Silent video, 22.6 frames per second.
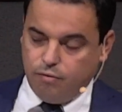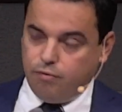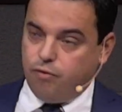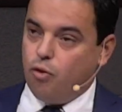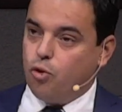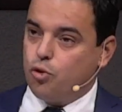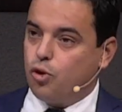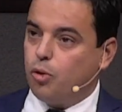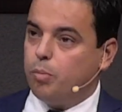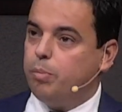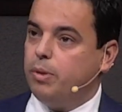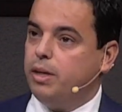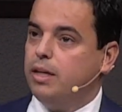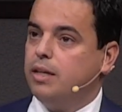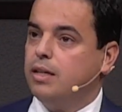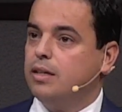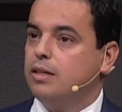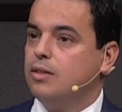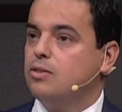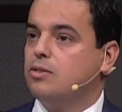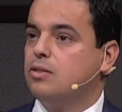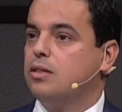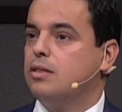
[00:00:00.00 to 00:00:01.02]
for
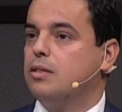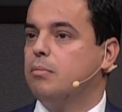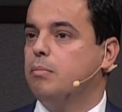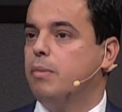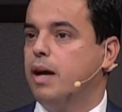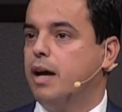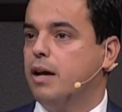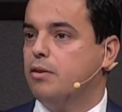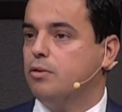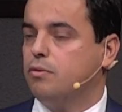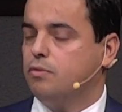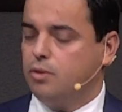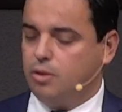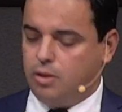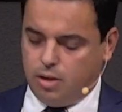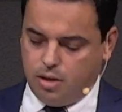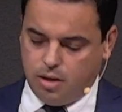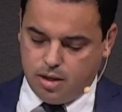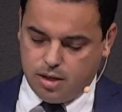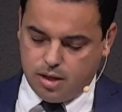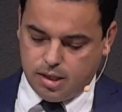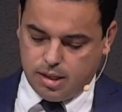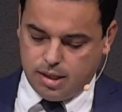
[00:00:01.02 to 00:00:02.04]
obedience is a matter of the
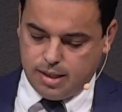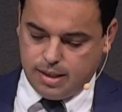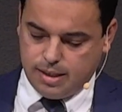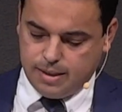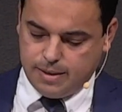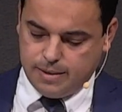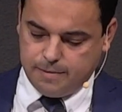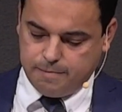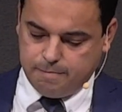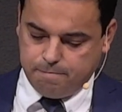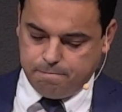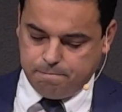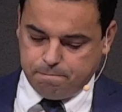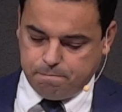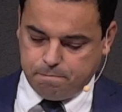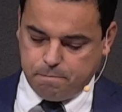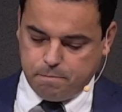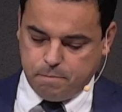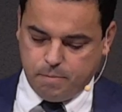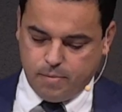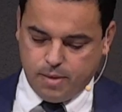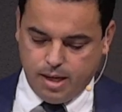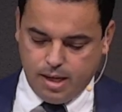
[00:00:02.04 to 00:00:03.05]
heart.
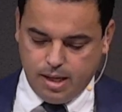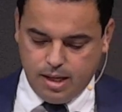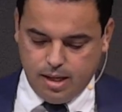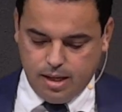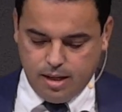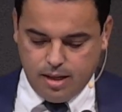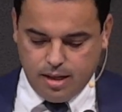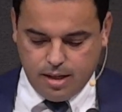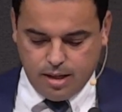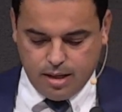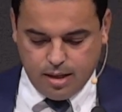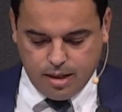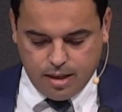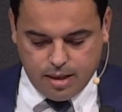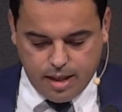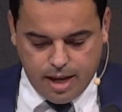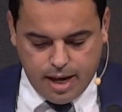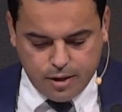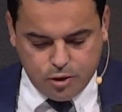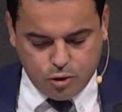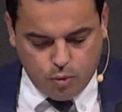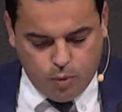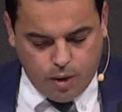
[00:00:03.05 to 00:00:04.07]

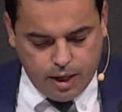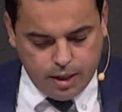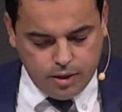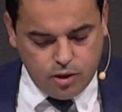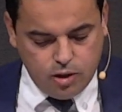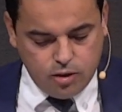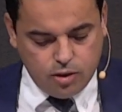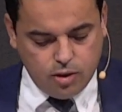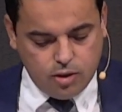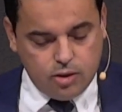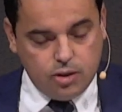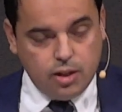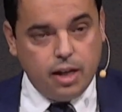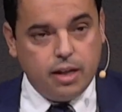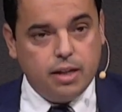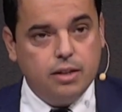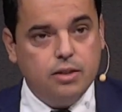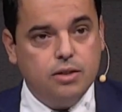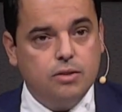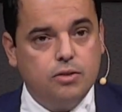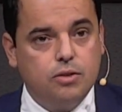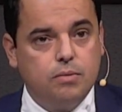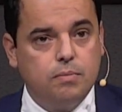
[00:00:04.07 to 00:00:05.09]
That's why Jesus said
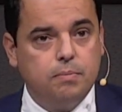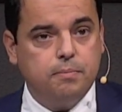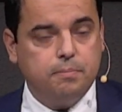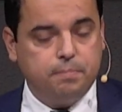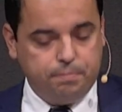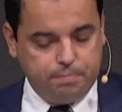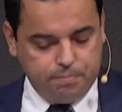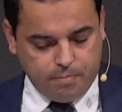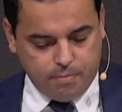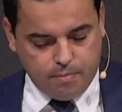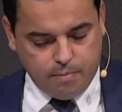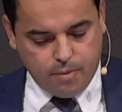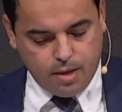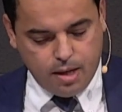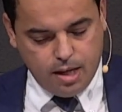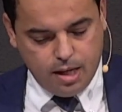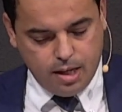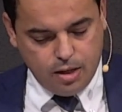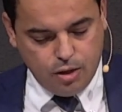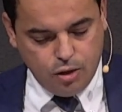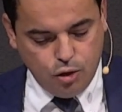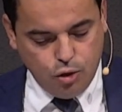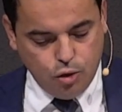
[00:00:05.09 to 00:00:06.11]
in
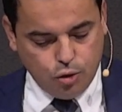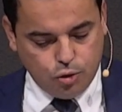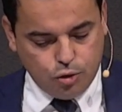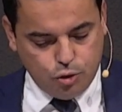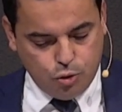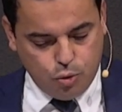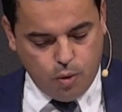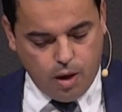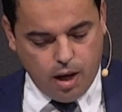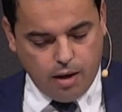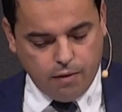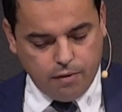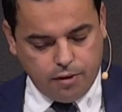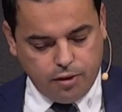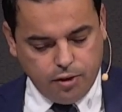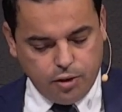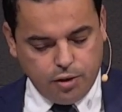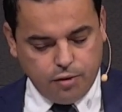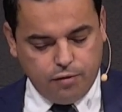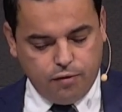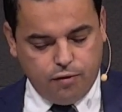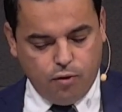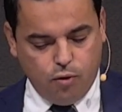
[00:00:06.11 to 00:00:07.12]
Luke 12
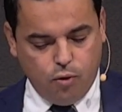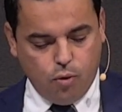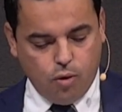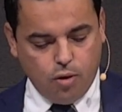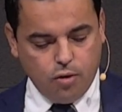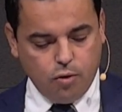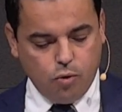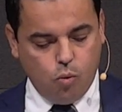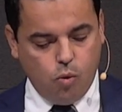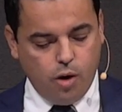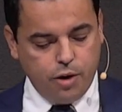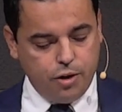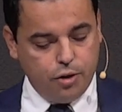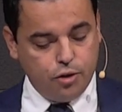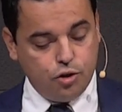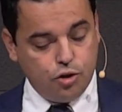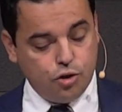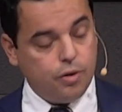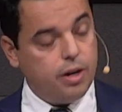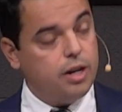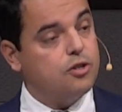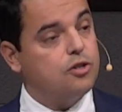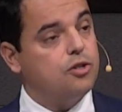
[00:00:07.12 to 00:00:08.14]
34, where your
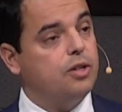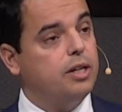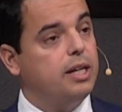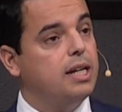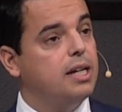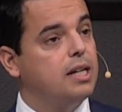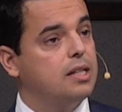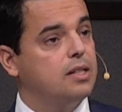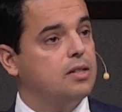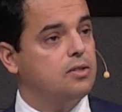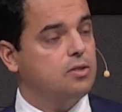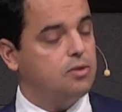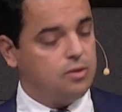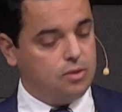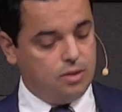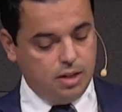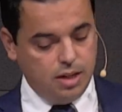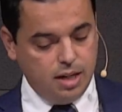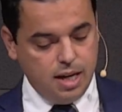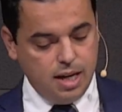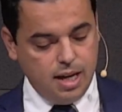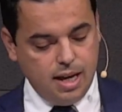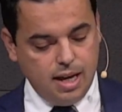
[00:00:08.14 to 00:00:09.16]
treasure is,
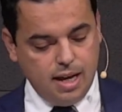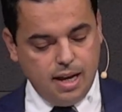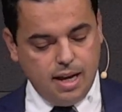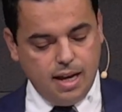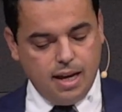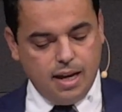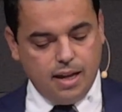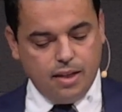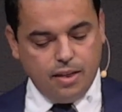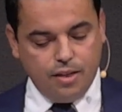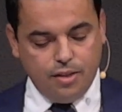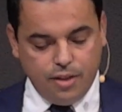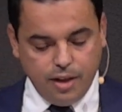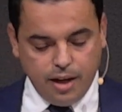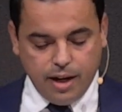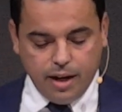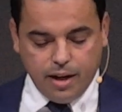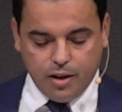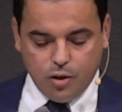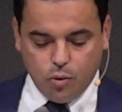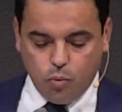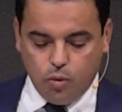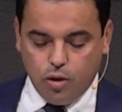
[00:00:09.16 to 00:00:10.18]

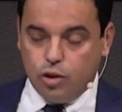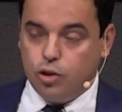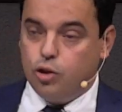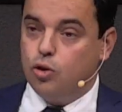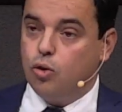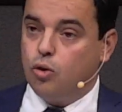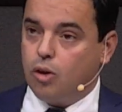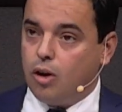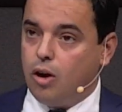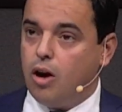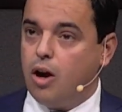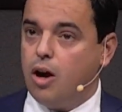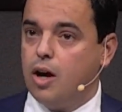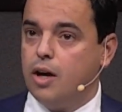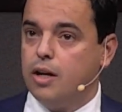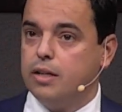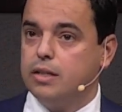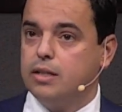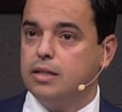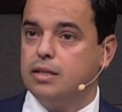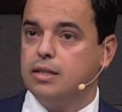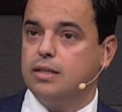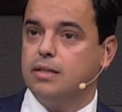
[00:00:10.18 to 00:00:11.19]
there will your
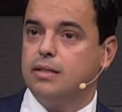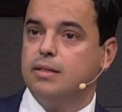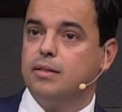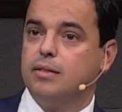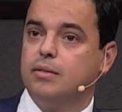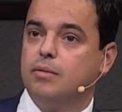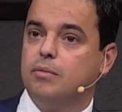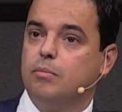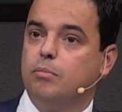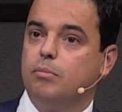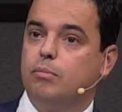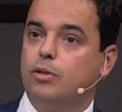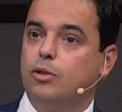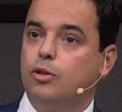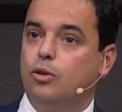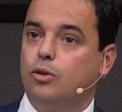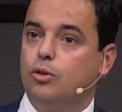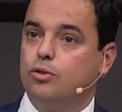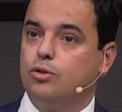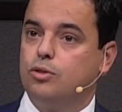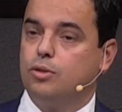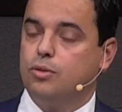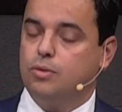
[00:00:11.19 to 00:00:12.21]
heart be
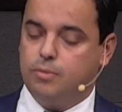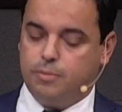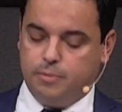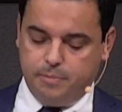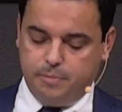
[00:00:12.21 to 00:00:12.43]
also.